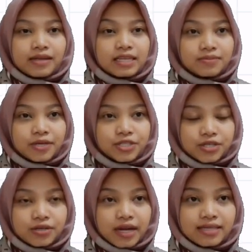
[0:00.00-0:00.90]
This
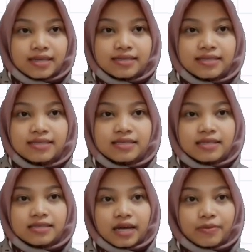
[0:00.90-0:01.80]
measure assesses
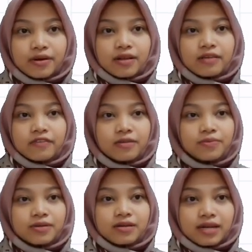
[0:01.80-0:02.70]
the debt level
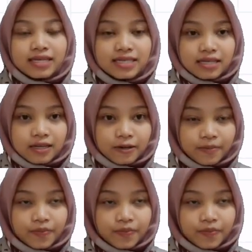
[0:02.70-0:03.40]
per resident.